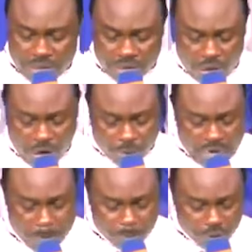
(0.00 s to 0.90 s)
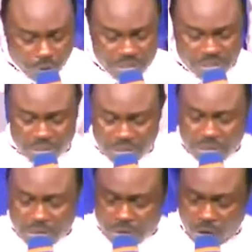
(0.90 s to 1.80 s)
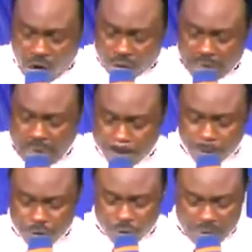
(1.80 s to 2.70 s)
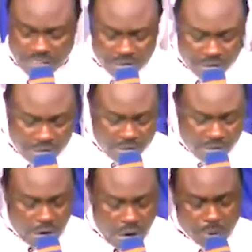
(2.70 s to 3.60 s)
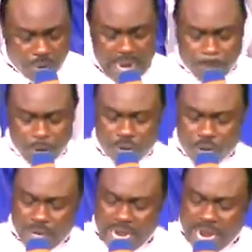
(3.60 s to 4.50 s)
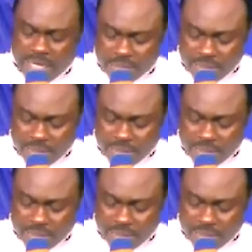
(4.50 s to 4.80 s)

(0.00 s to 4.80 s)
God will help you do it. God will help you do it. God will help you do it.